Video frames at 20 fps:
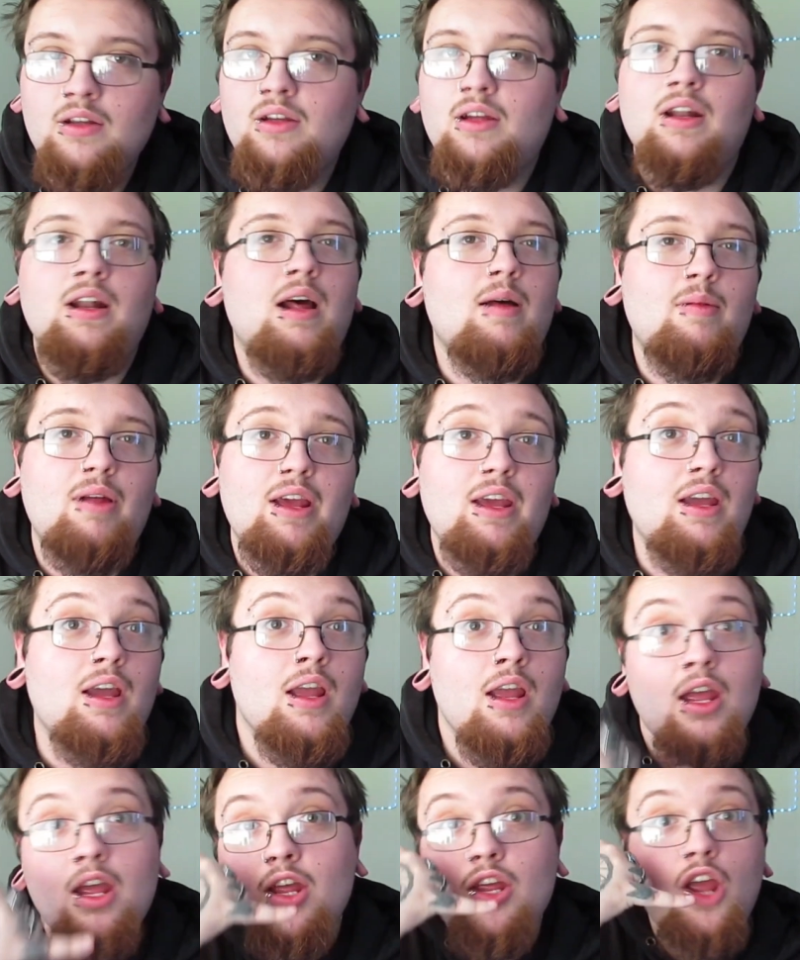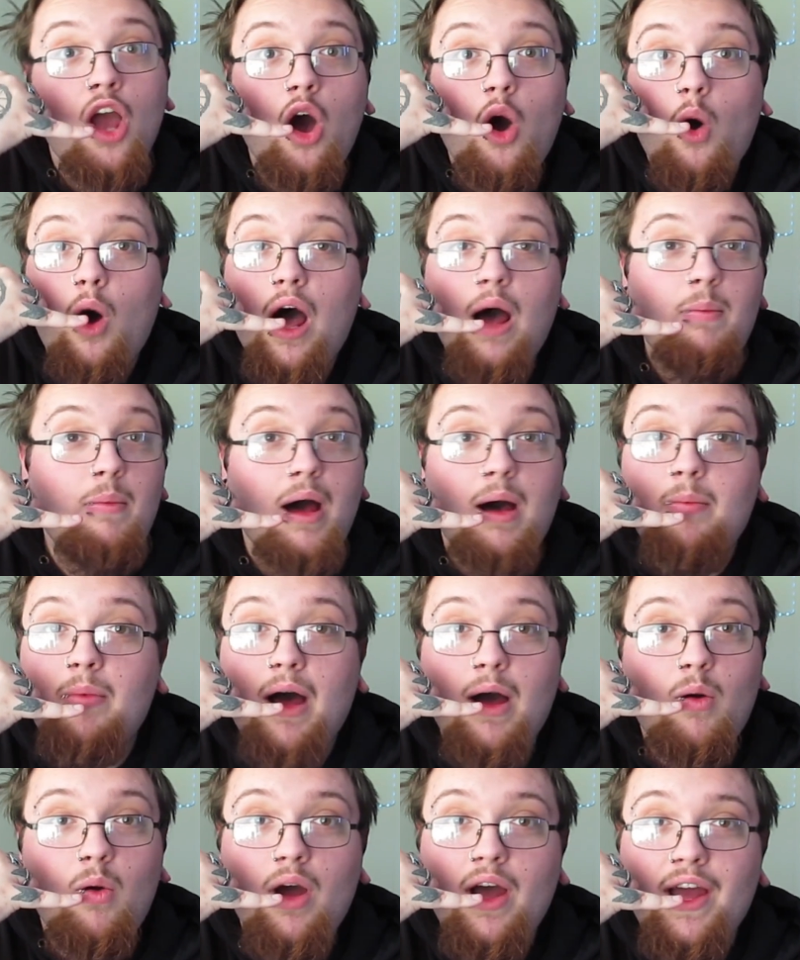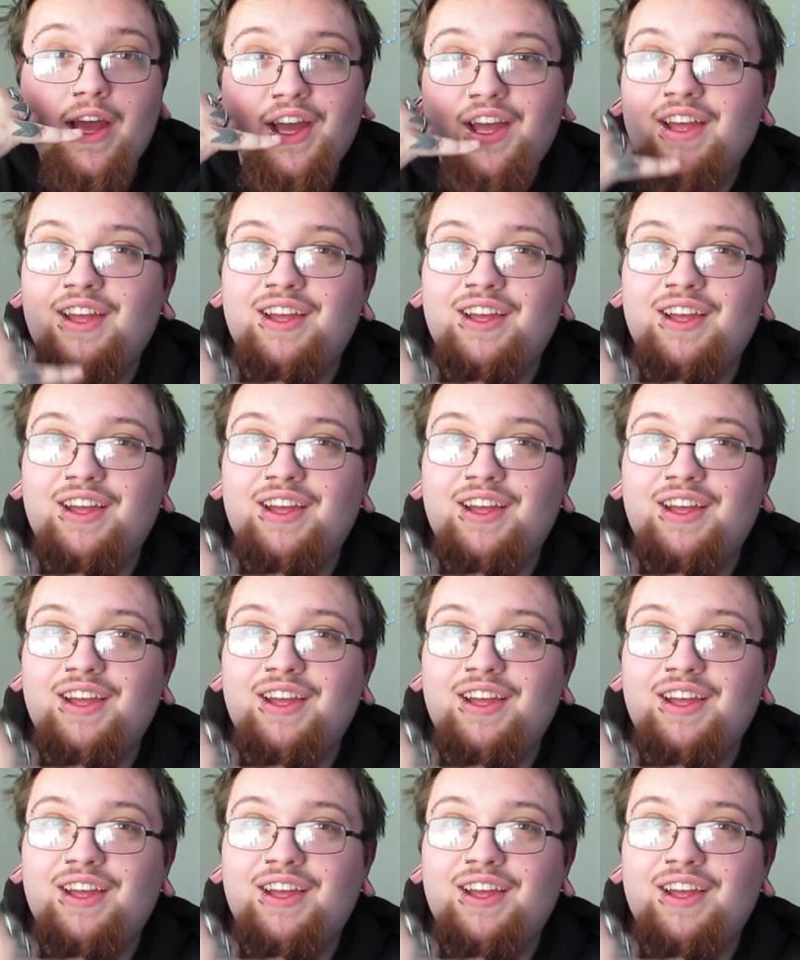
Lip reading: And I'm like, yo, I'm on my way.